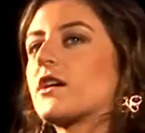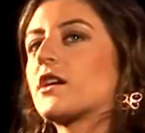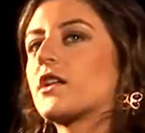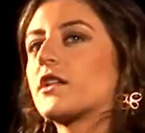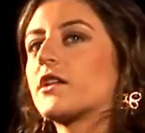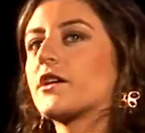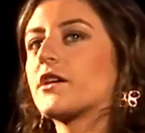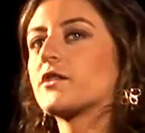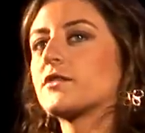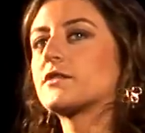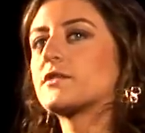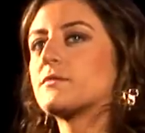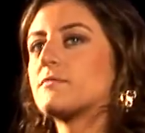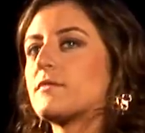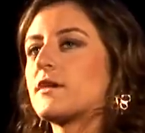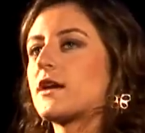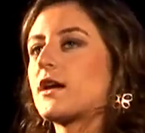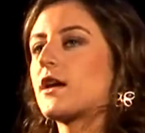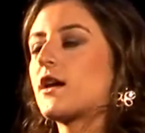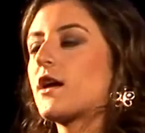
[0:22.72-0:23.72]
clear to
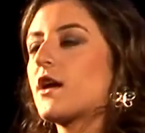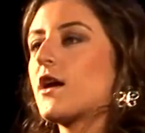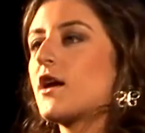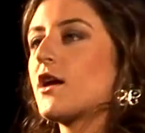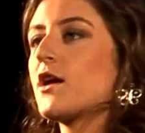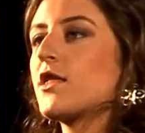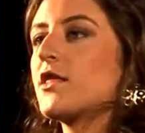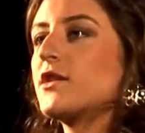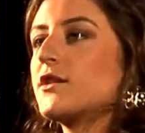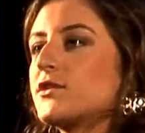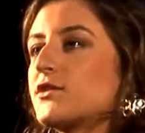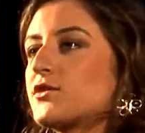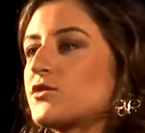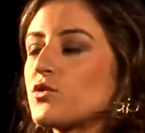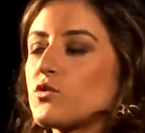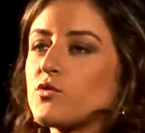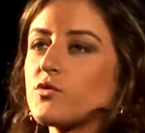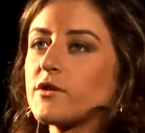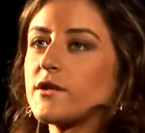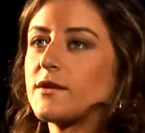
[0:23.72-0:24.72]
me this
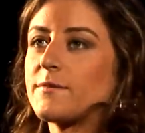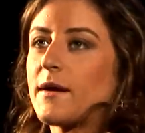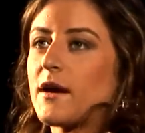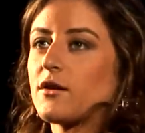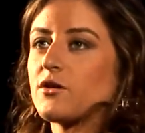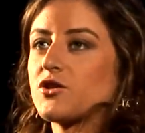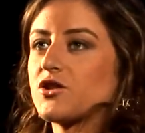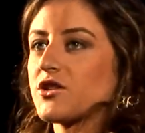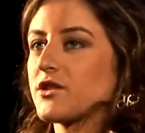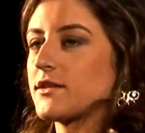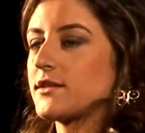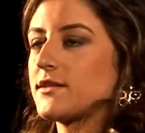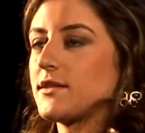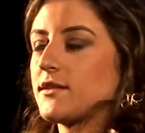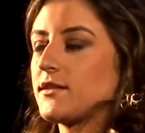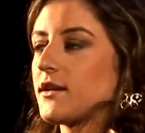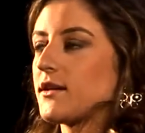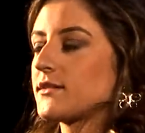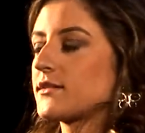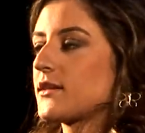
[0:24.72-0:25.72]
story about Jerry
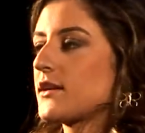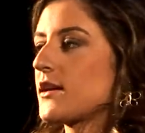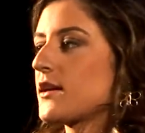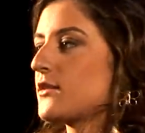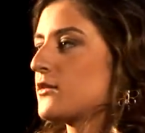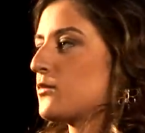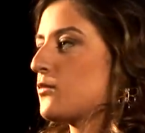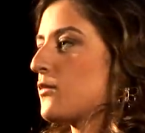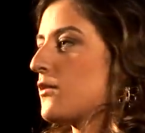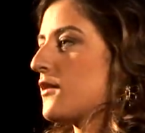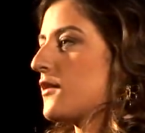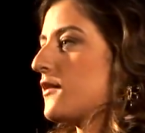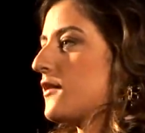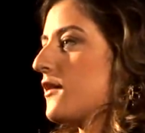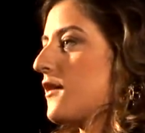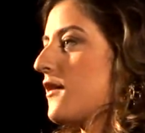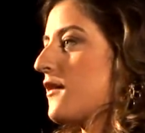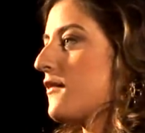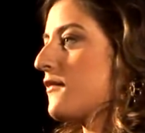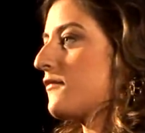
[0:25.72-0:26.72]
Sandusky is one
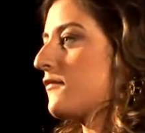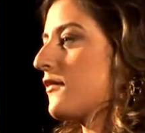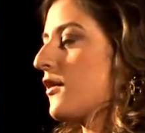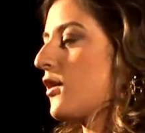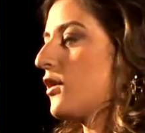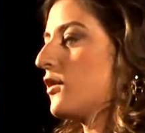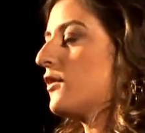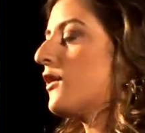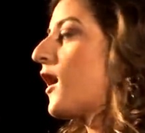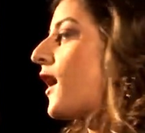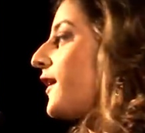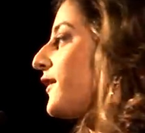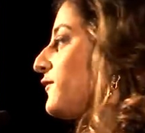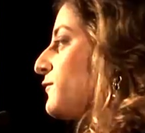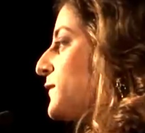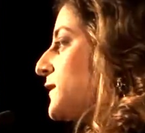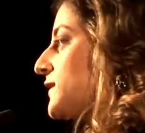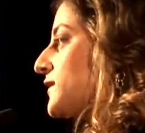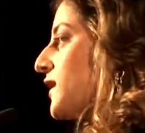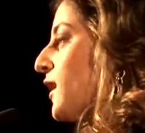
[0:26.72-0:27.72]
of a lot
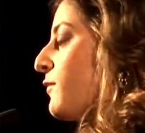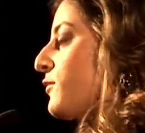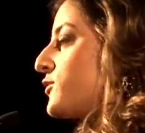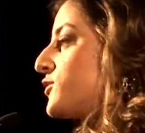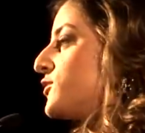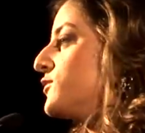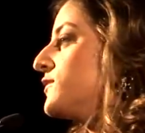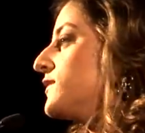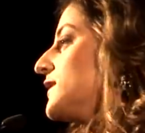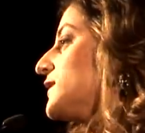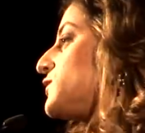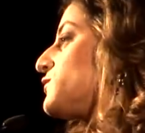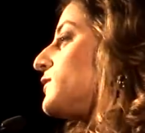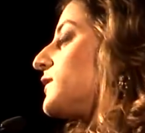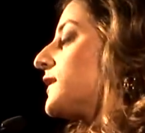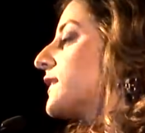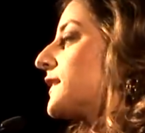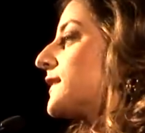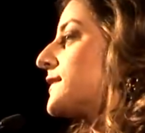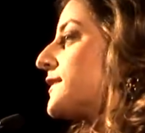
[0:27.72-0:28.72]
of missed opportunities.
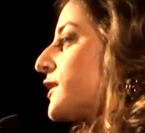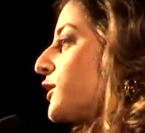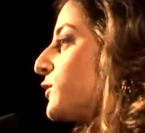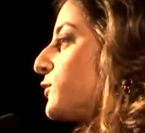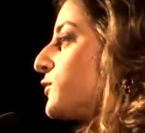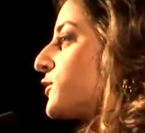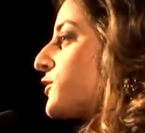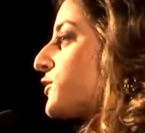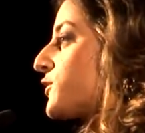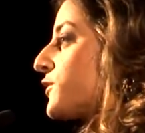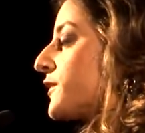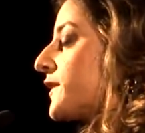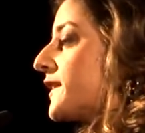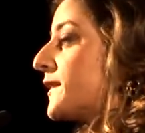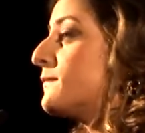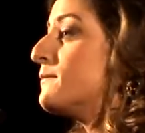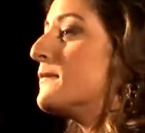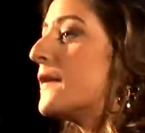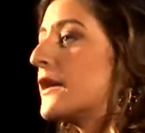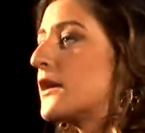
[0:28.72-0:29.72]
Really a terrible story
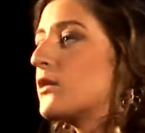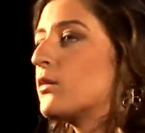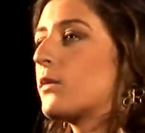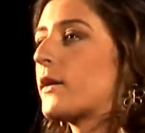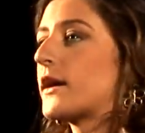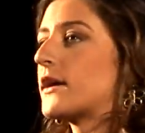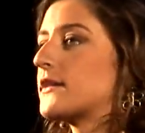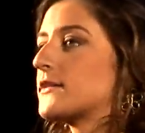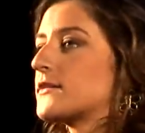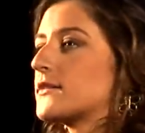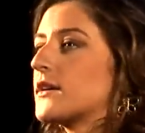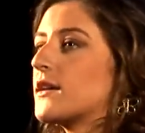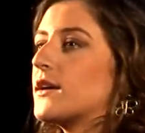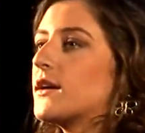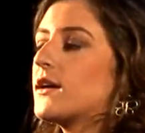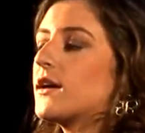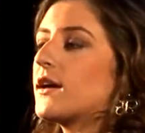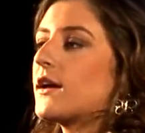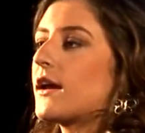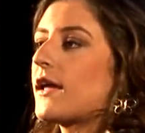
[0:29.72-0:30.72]
in many ways.
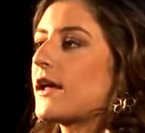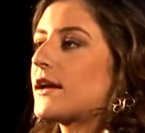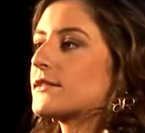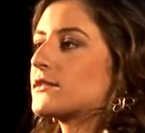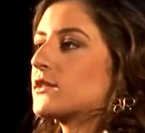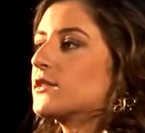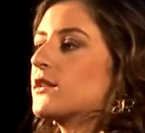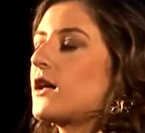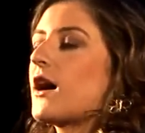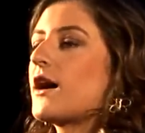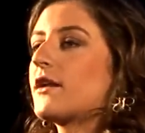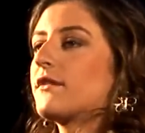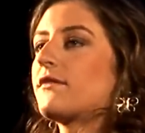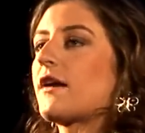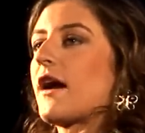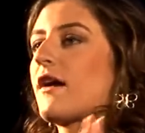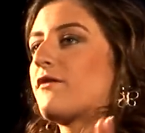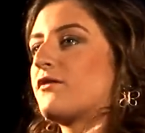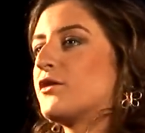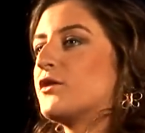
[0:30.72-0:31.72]
It has a lot of
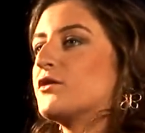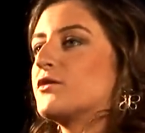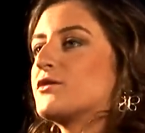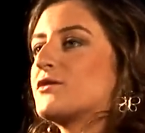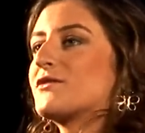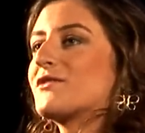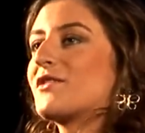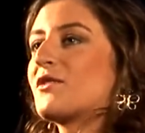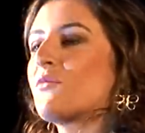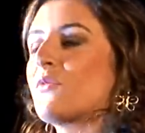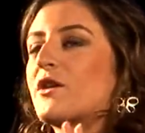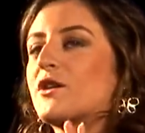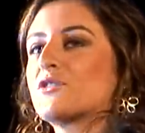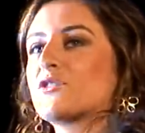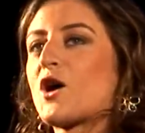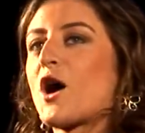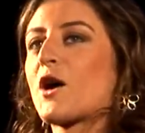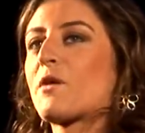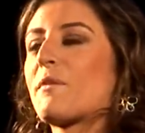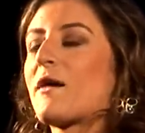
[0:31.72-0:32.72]
avenues we could
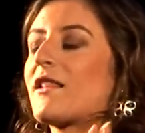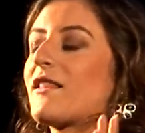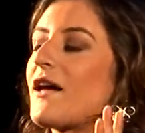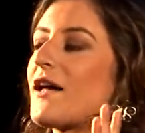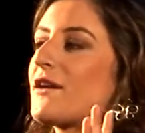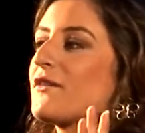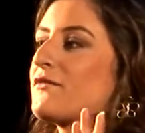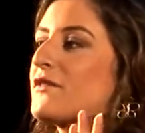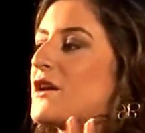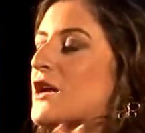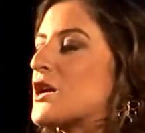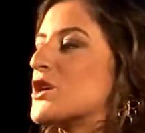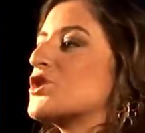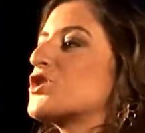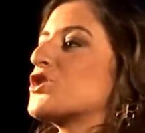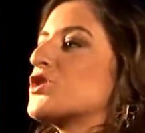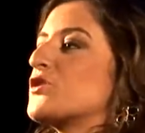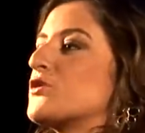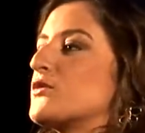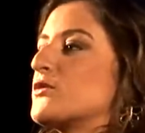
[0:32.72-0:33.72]
talk about, a lot of
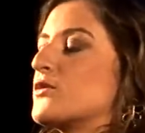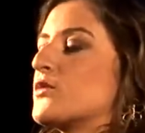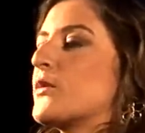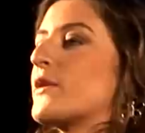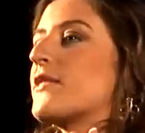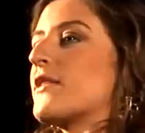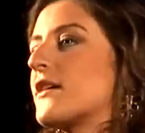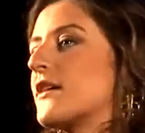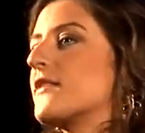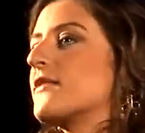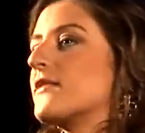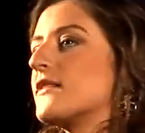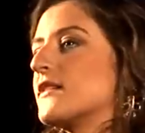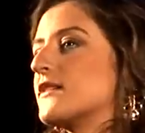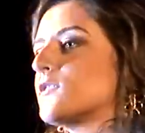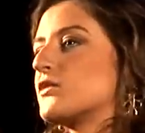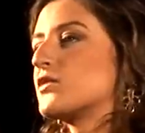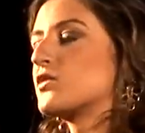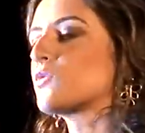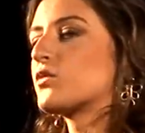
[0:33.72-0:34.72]
issues within
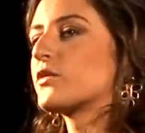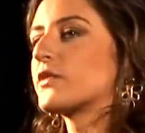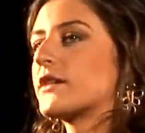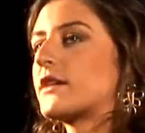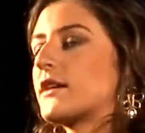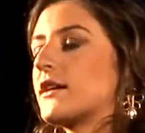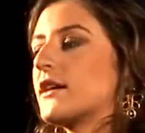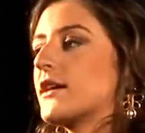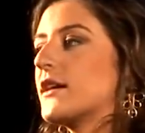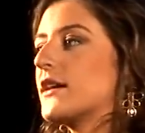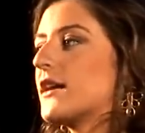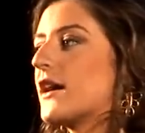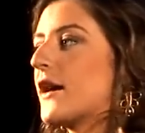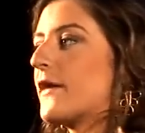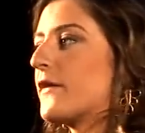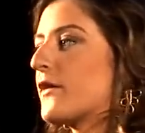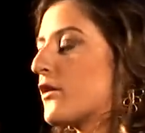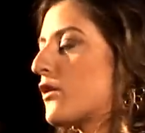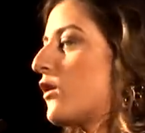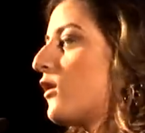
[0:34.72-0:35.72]
this story,
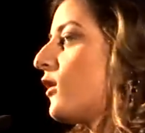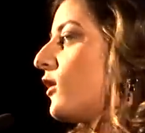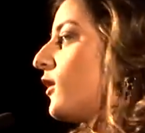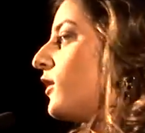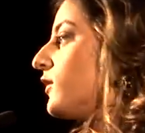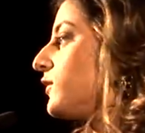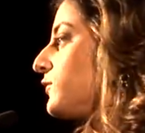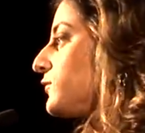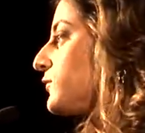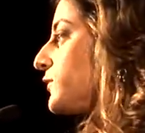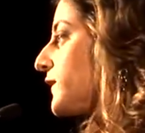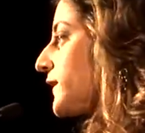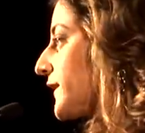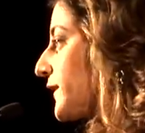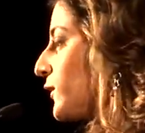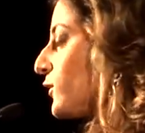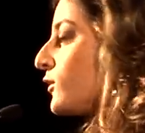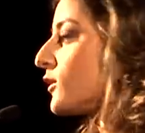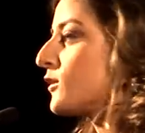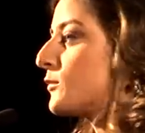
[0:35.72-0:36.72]
and they're all really
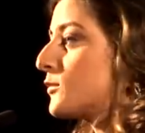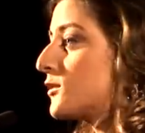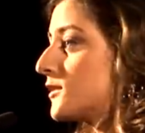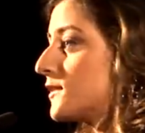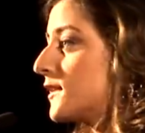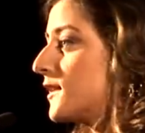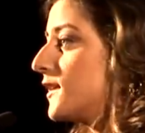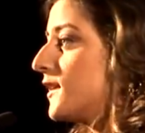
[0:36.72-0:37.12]
horrible,